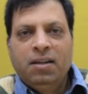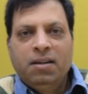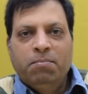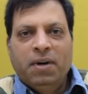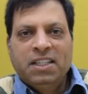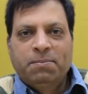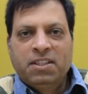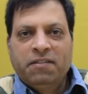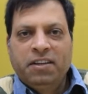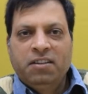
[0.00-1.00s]
My
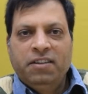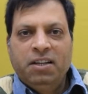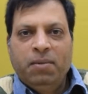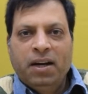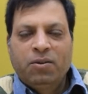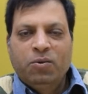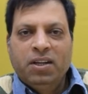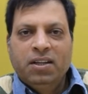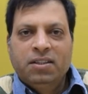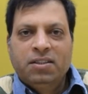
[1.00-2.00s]
specific feedback
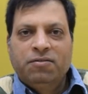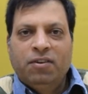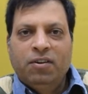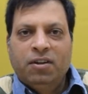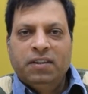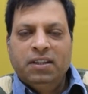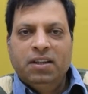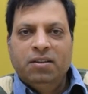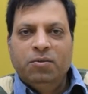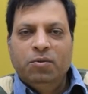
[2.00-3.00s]
today is for
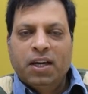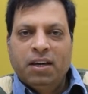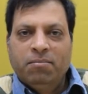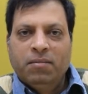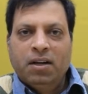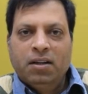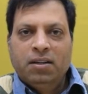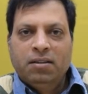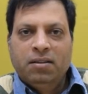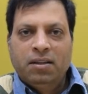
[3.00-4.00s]
Ravinder, who came
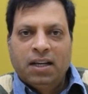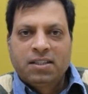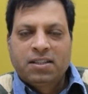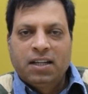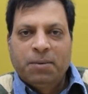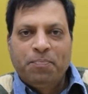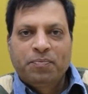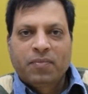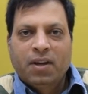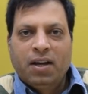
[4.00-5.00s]
last time,
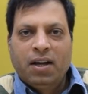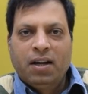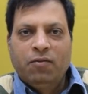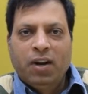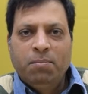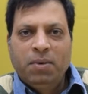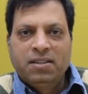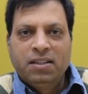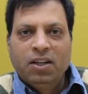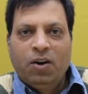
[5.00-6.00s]
and while
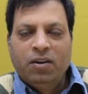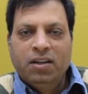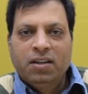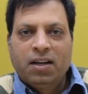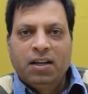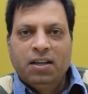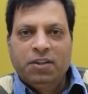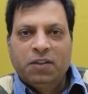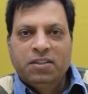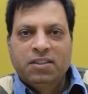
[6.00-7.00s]
placing the order, I have
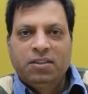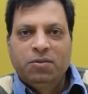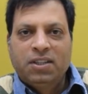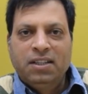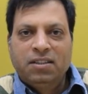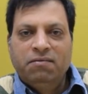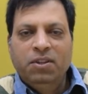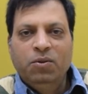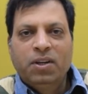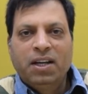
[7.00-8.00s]
requested to send
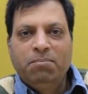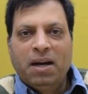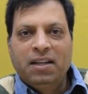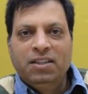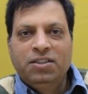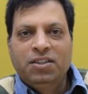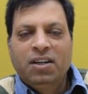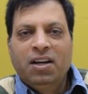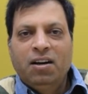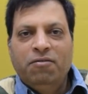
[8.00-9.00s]
someone who can manage
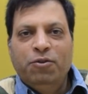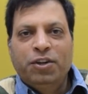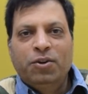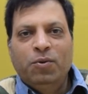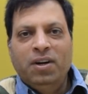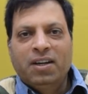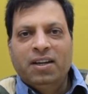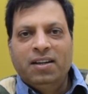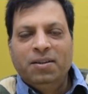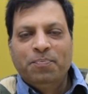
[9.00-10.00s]
a 4-year-old
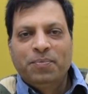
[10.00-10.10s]
kid.